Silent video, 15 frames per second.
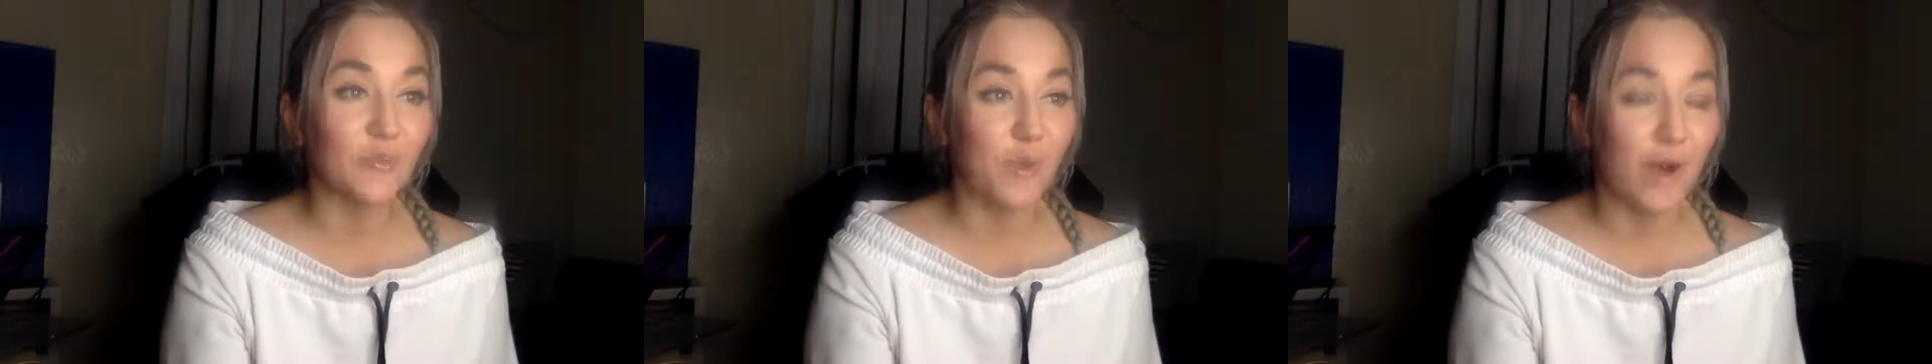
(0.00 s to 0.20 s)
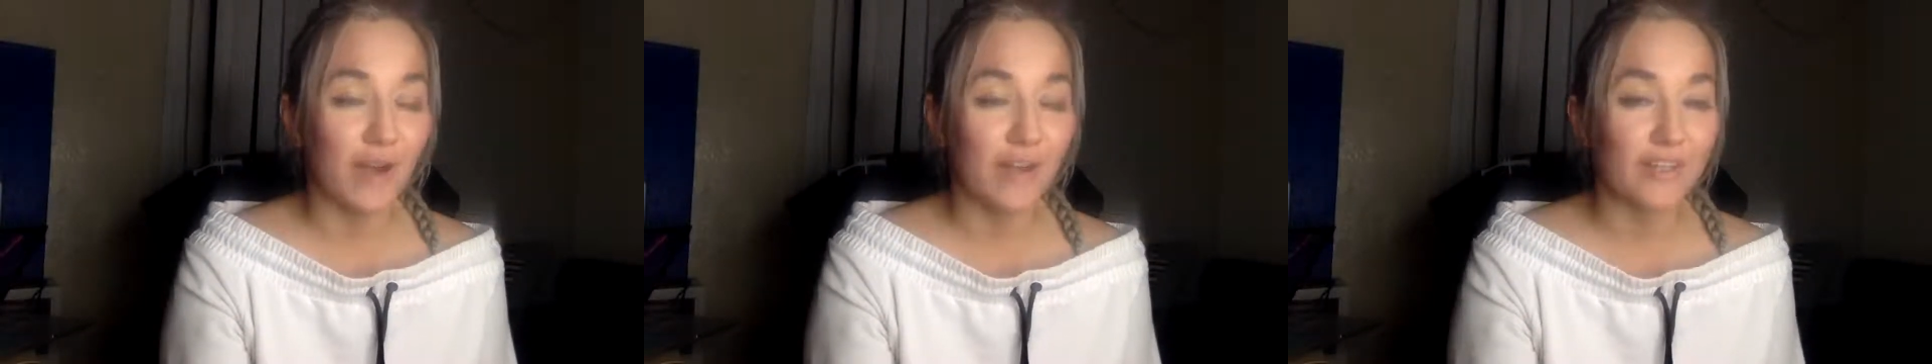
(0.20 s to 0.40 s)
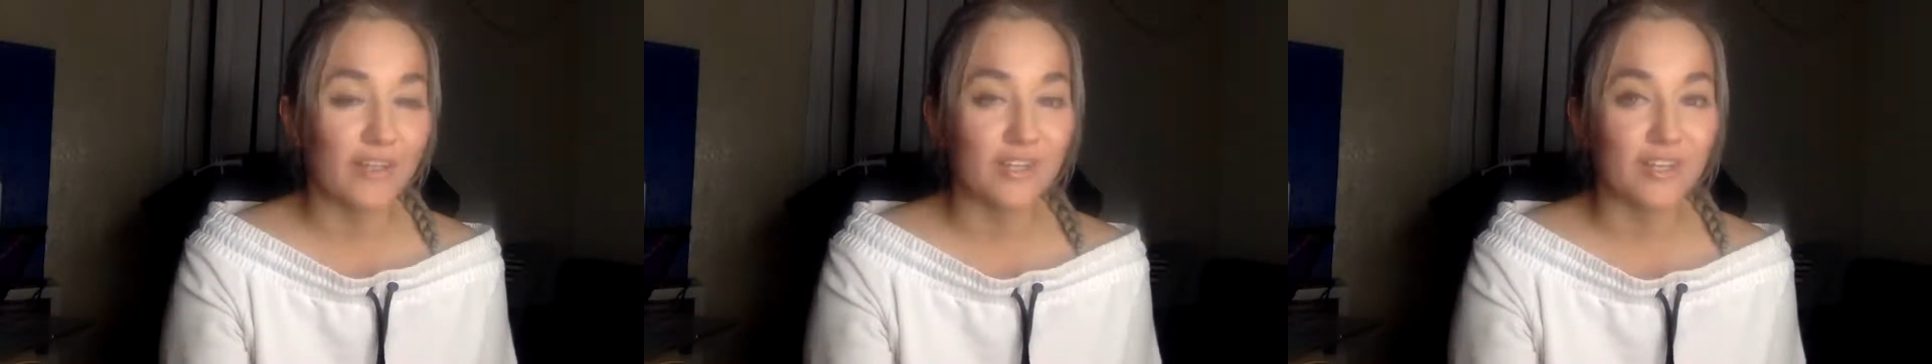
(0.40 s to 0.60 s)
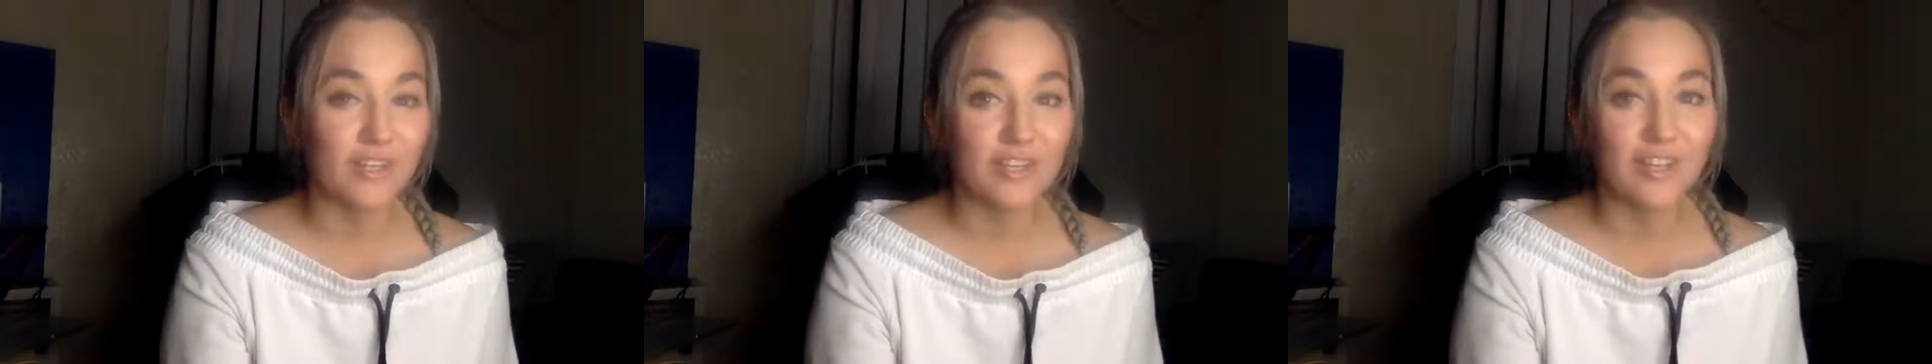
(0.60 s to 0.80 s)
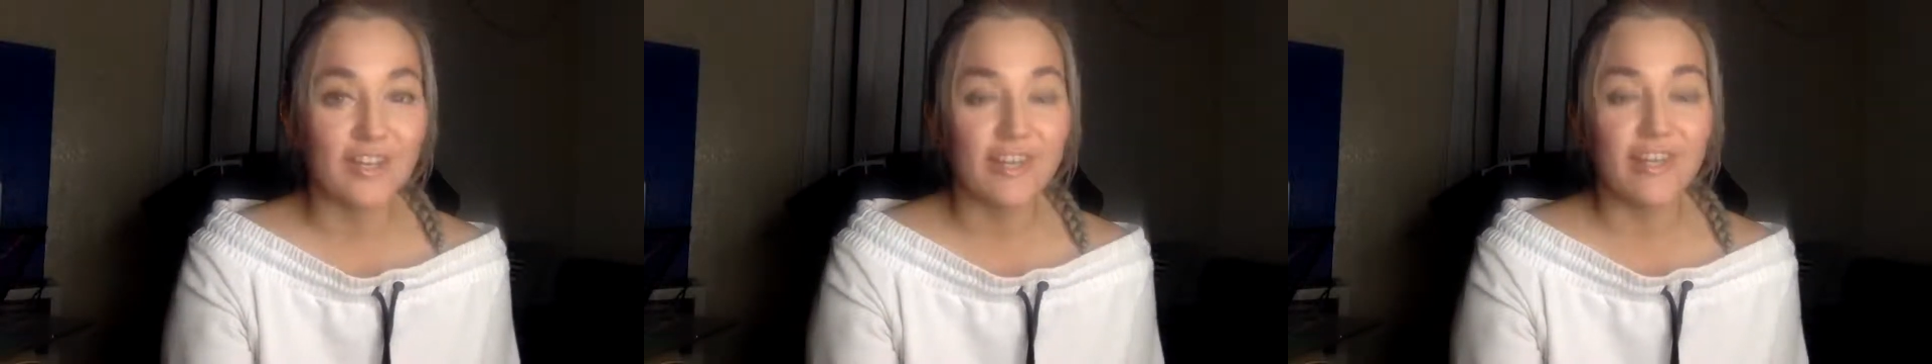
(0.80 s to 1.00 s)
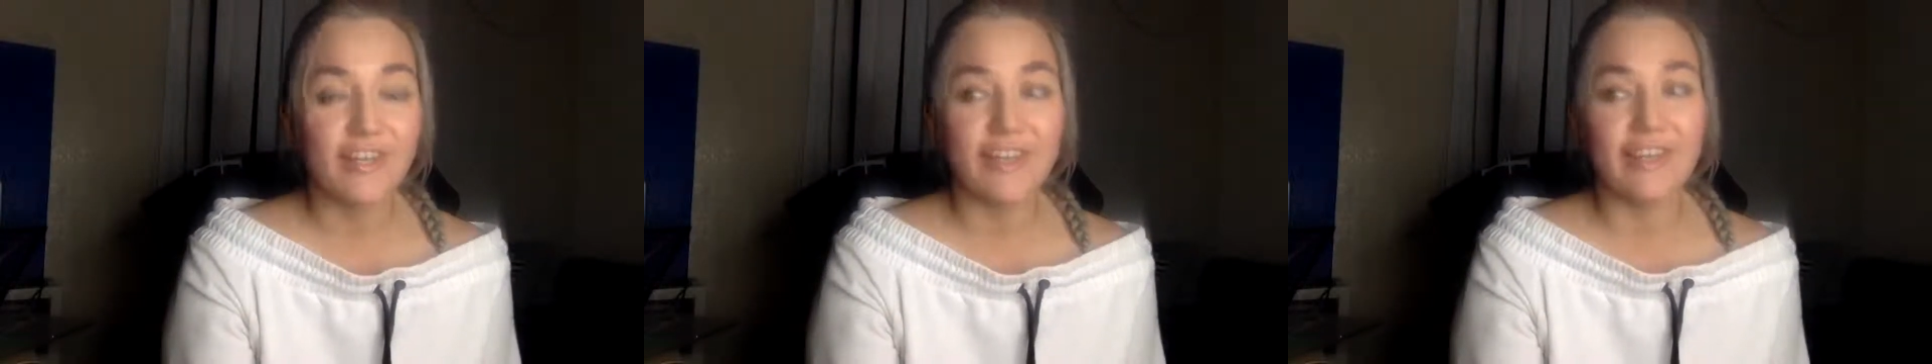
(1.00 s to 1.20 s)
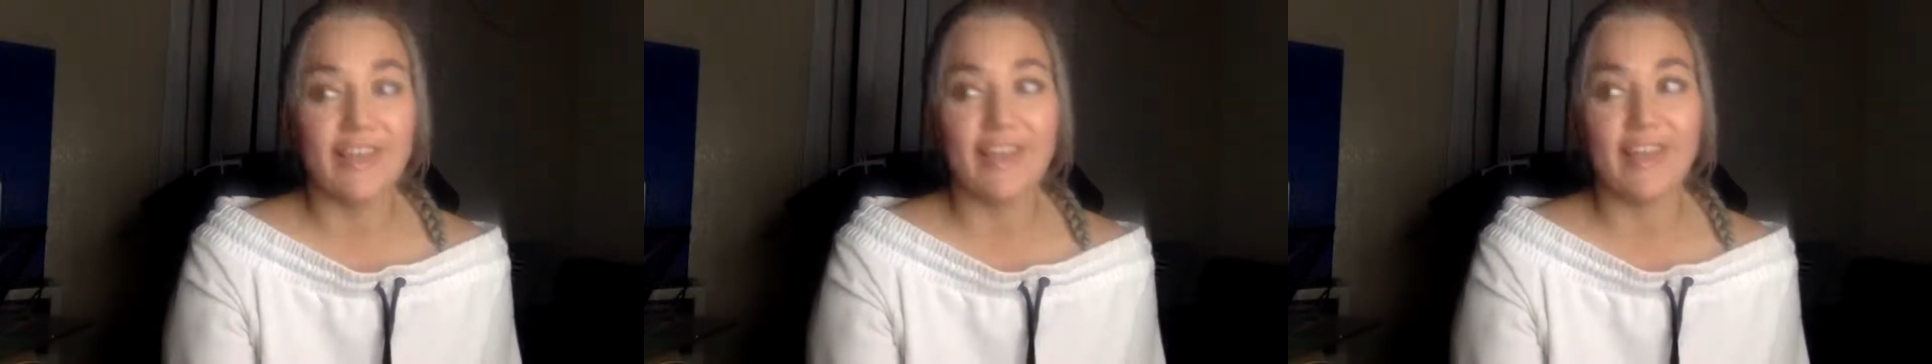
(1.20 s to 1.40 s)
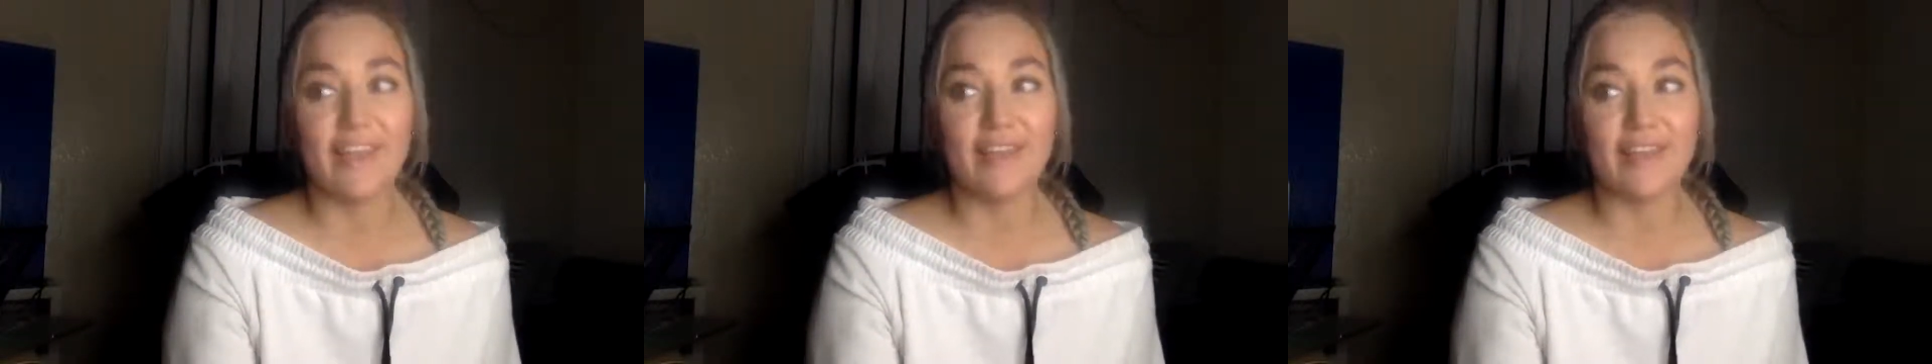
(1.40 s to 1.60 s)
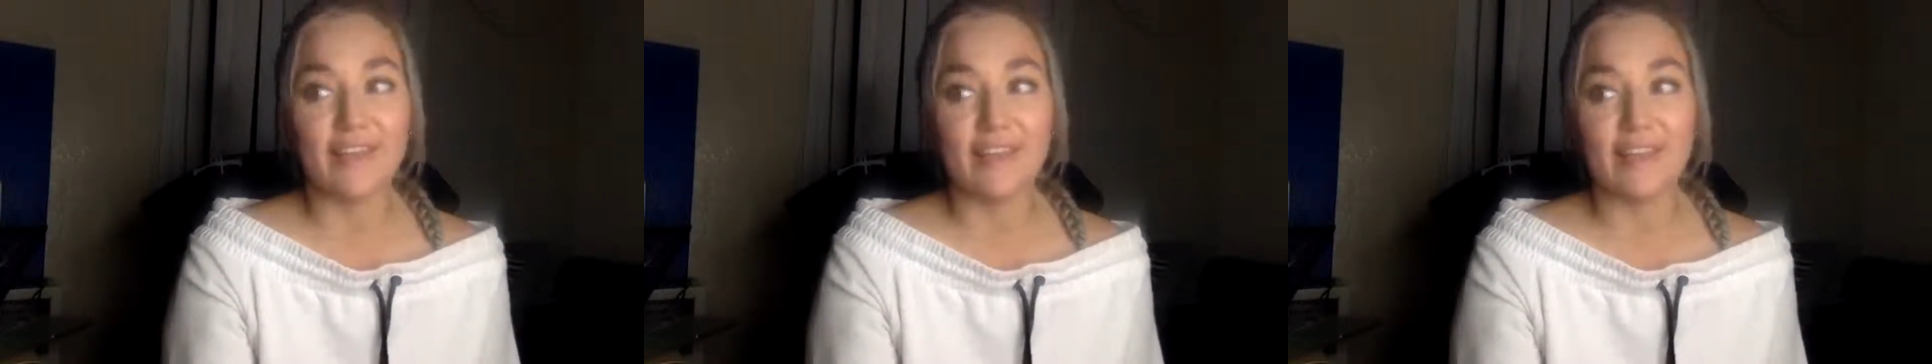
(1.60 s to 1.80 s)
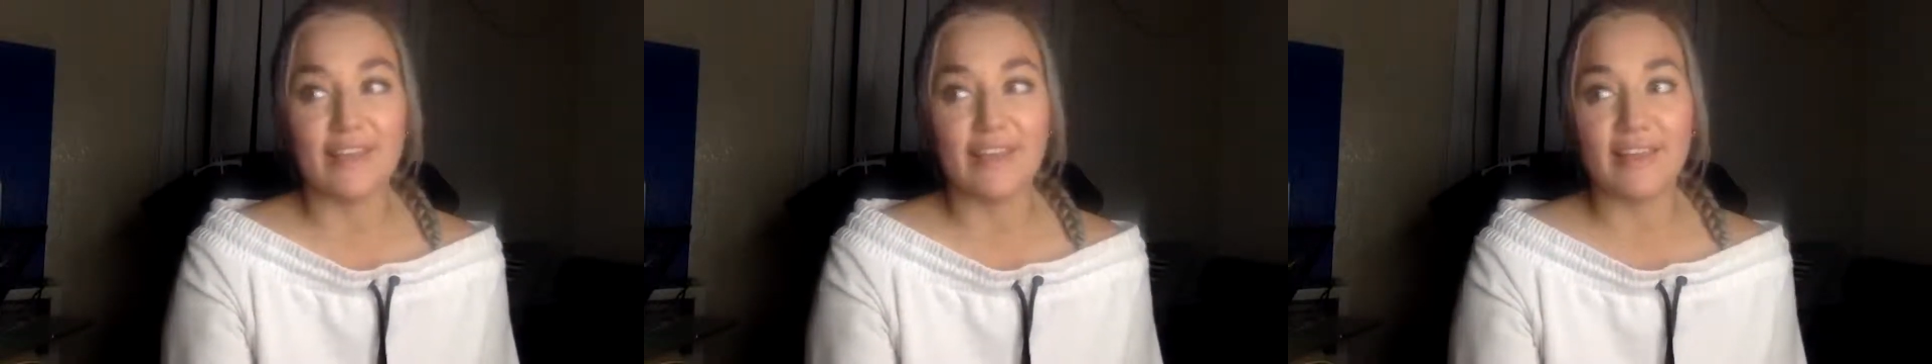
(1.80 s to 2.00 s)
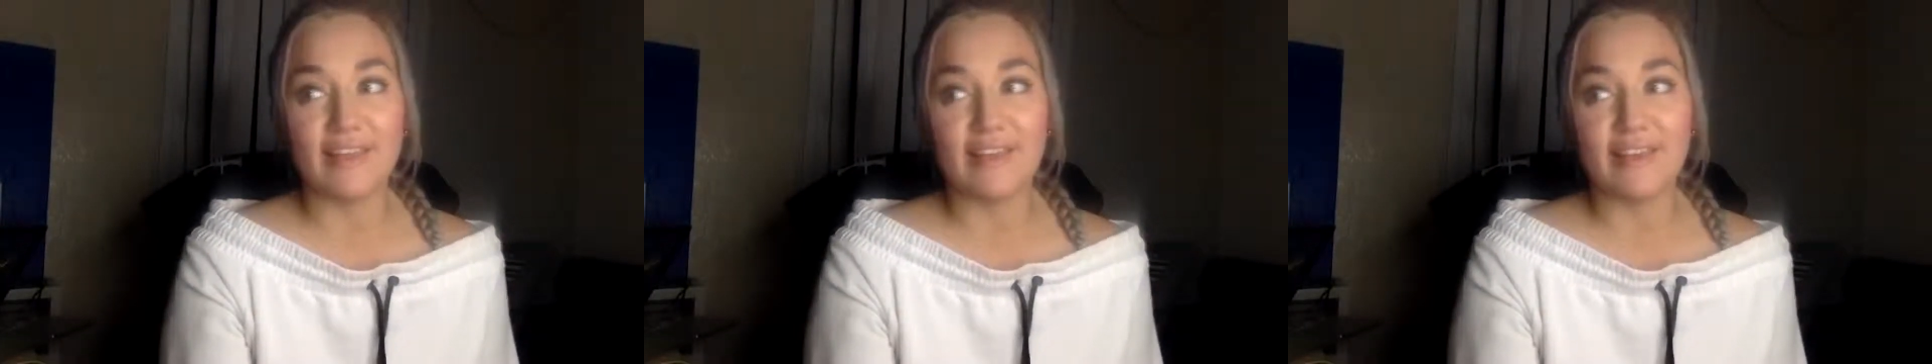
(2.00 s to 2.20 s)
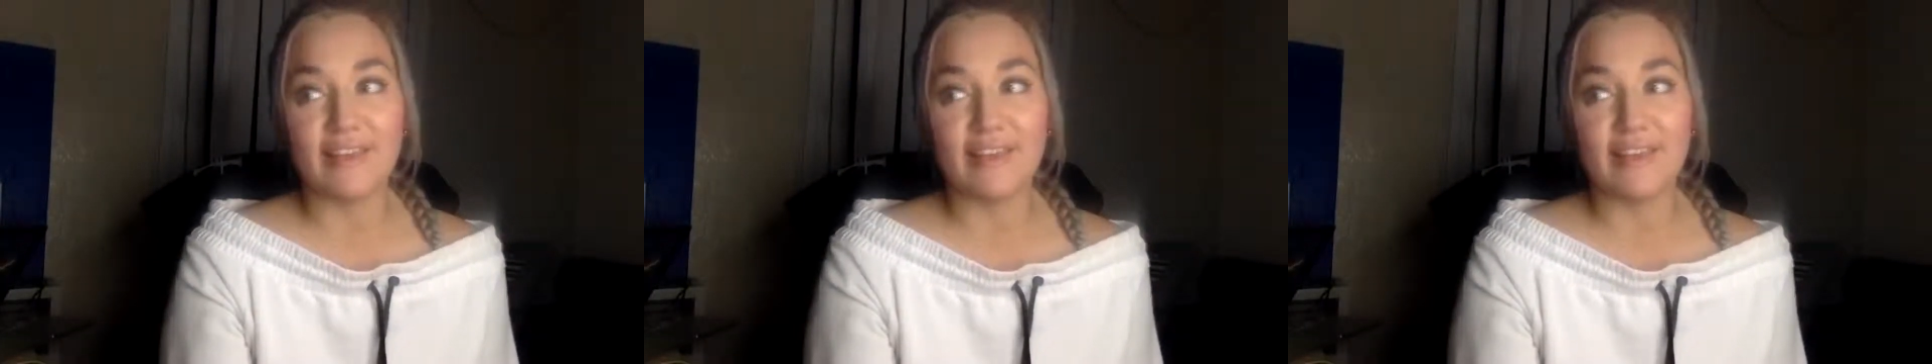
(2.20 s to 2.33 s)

watch. And then